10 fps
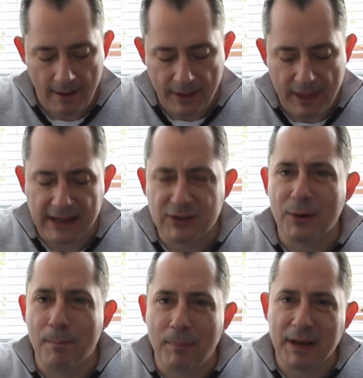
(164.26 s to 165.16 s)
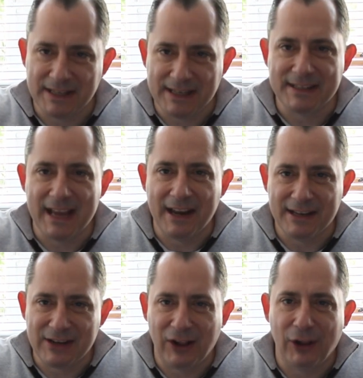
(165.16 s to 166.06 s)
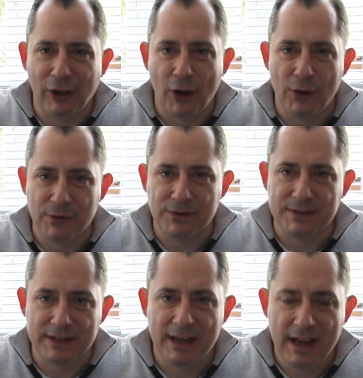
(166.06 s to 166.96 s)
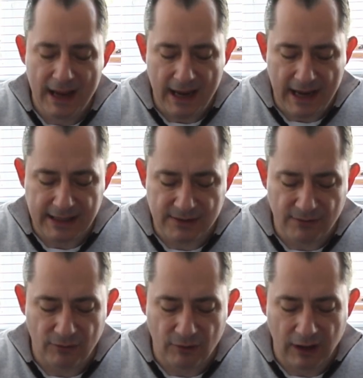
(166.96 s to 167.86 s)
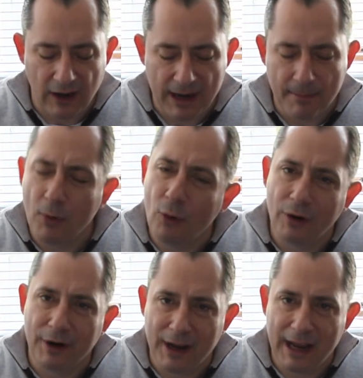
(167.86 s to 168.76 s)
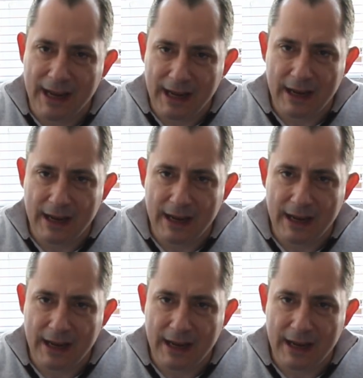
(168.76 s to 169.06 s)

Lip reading: that sort of buzzing sound is closed. It's relying more on a